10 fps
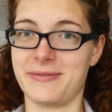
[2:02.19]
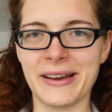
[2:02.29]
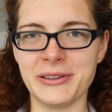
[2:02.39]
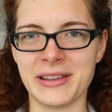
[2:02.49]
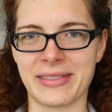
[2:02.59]

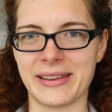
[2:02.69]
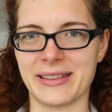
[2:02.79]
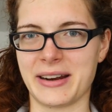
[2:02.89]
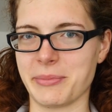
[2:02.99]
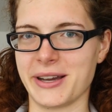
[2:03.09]
The only thing
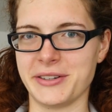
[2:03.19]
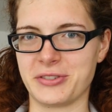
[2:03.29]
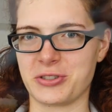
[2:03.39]
that I'm kind of